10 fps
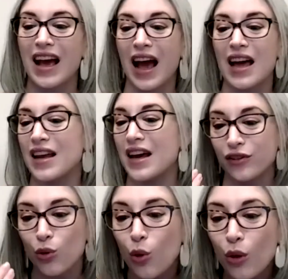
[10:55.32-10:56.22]
an
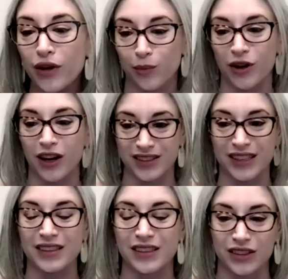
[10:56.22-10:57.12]
editorial
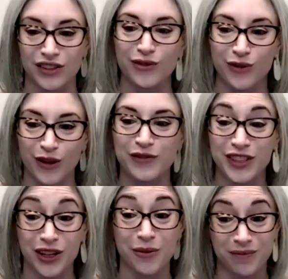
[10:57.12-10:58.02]
process and so forth.
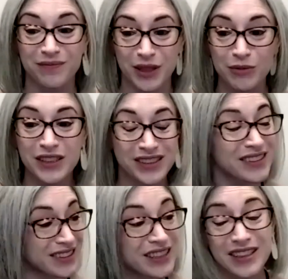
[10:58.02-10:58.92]
So it
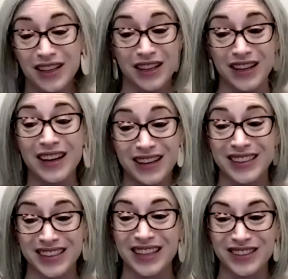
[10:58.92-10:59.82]
was an
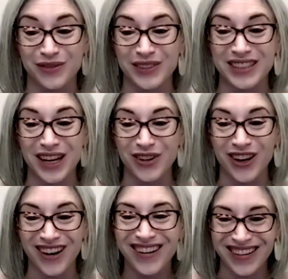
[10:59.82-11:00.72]
extensive
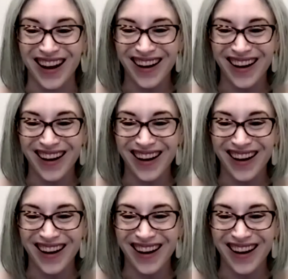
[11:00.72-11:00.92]
endeavor. Yeah.